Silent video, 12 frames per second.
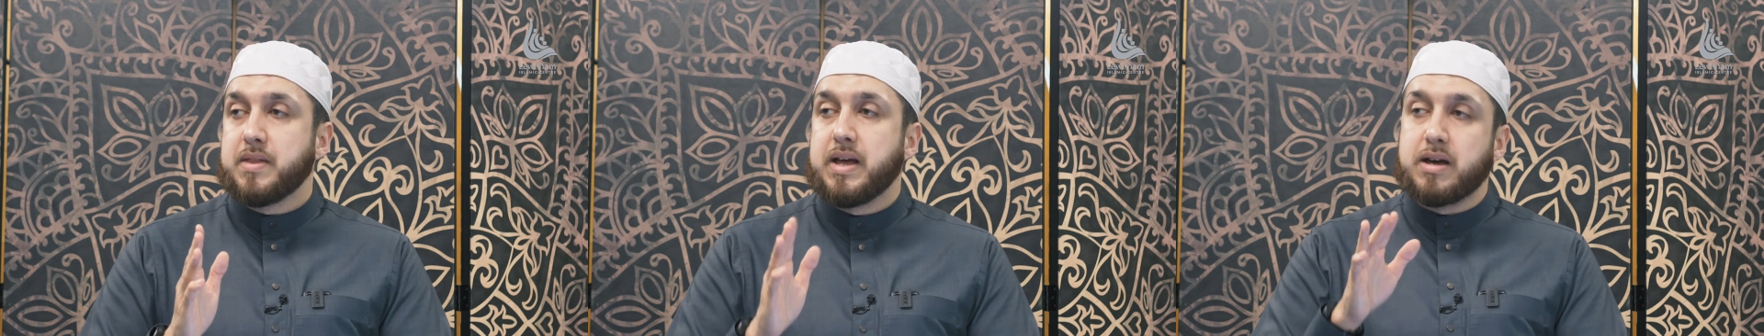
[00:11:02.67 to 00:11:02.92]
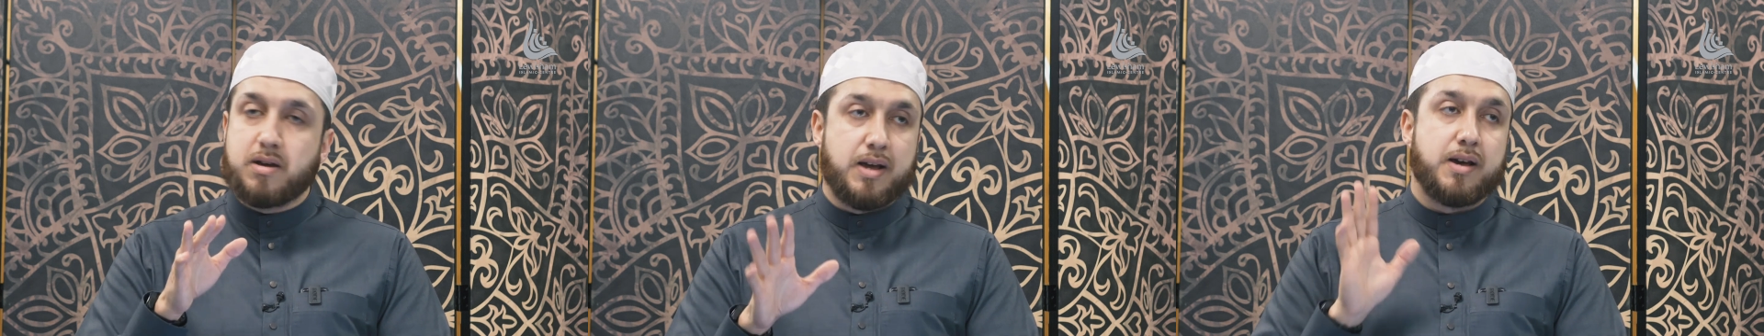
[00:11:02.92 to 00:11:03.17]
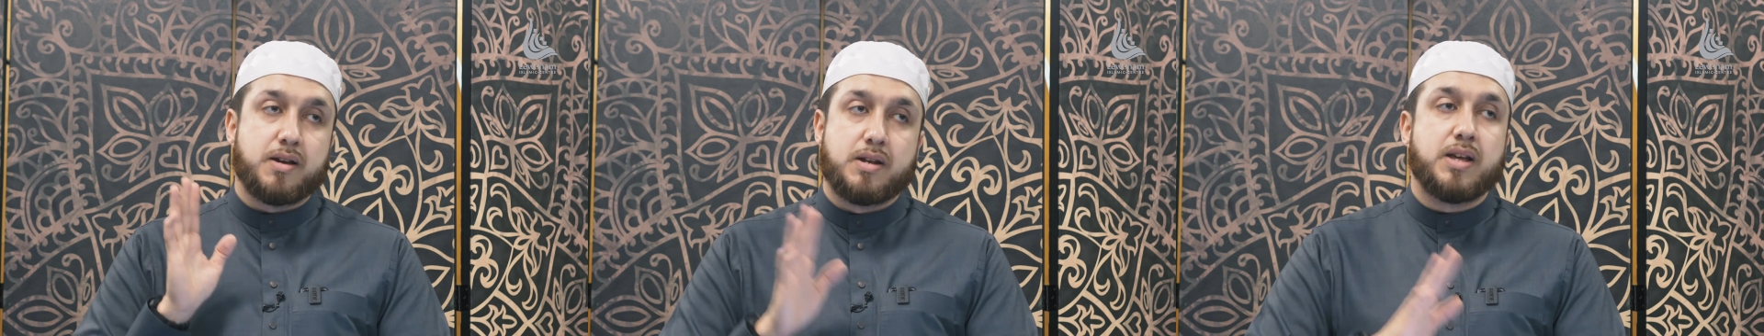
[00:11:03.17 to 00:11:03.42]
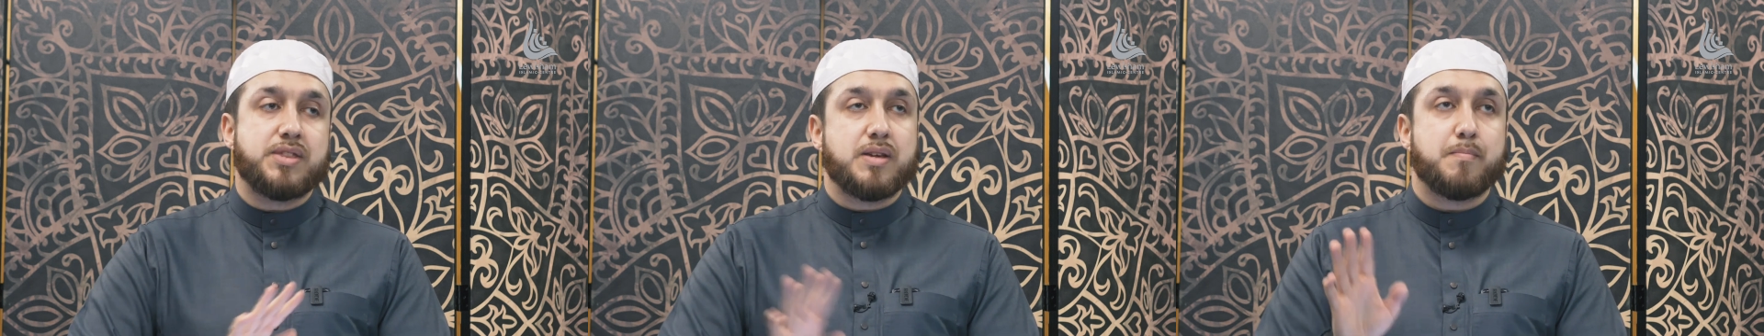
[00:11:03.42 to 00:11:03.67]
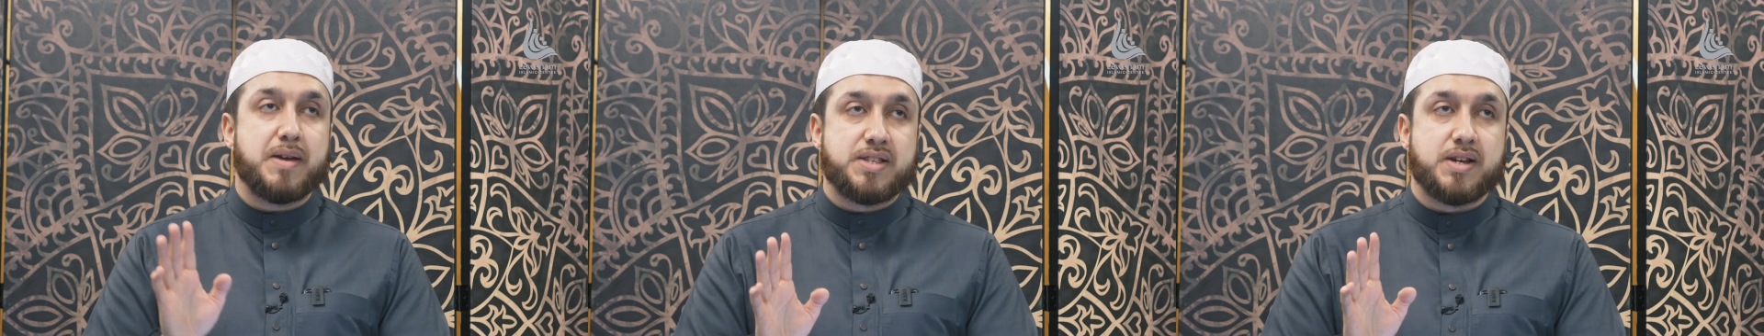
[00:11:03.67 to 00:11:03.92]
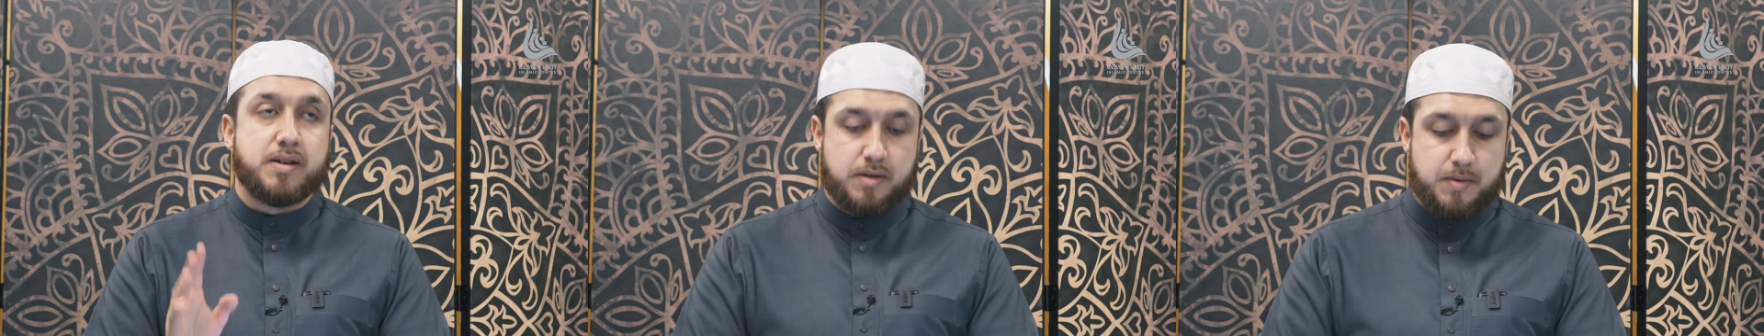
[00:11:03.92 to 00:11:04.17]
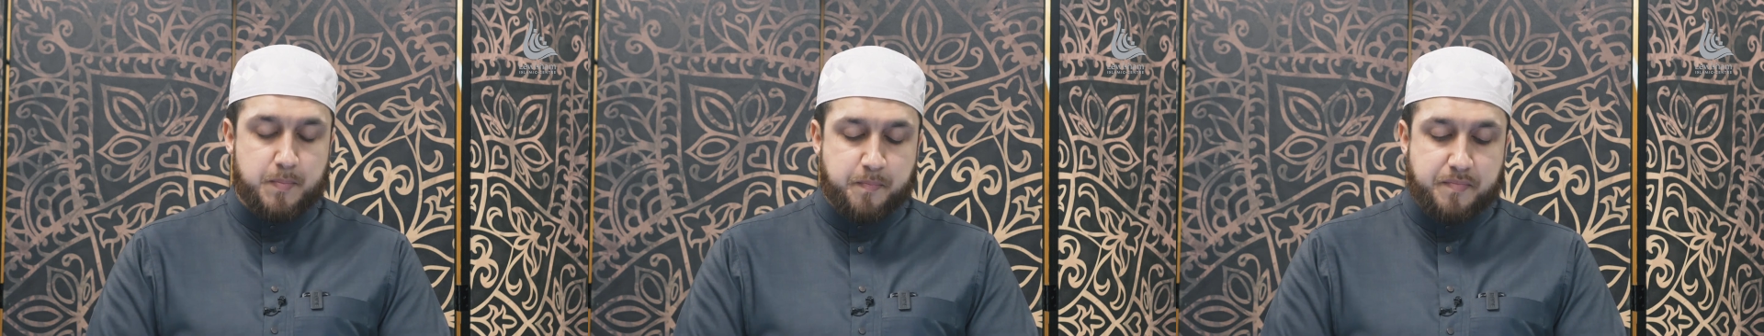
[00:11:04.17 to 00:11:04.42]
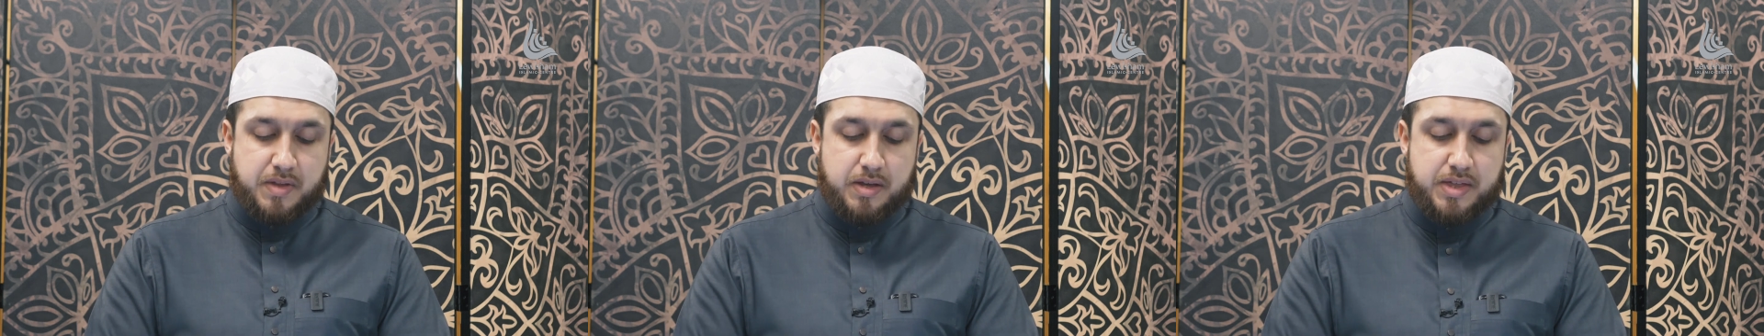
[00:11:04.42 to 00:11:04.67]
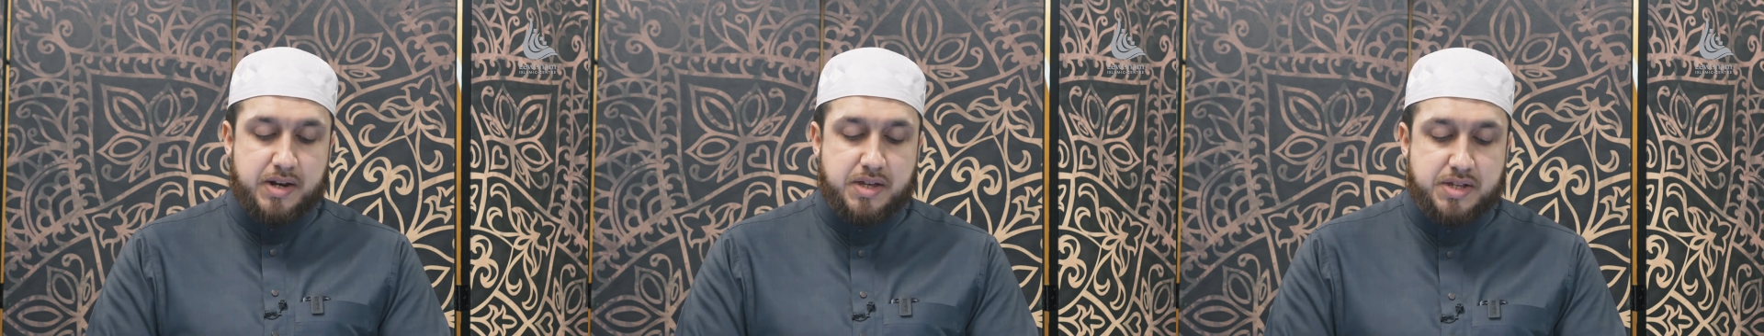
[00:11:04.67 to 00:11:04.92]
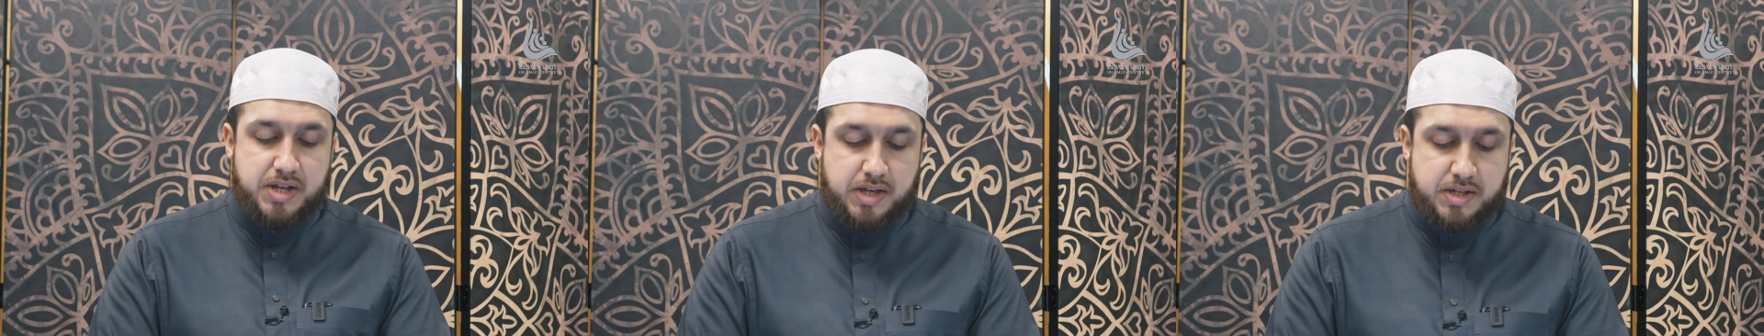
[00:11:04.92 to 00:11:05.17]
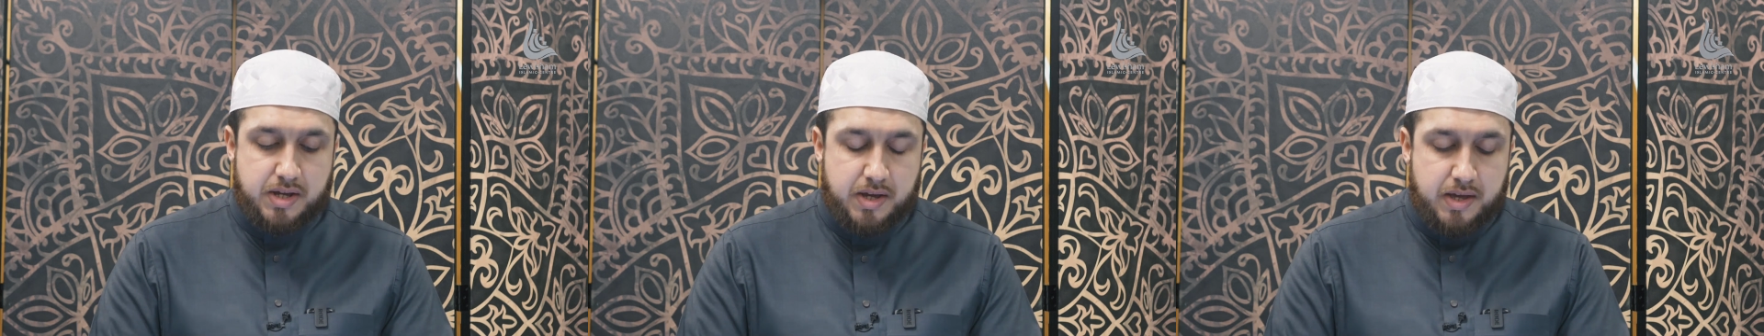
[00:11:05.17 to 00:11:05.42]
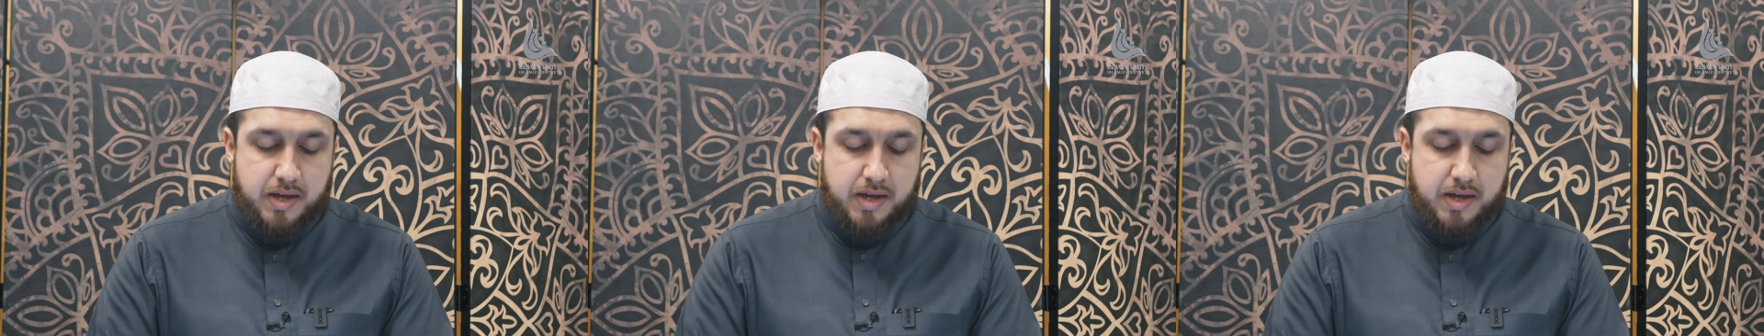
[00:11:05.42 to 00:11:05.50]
Akhlaq, nothing better. Then he says,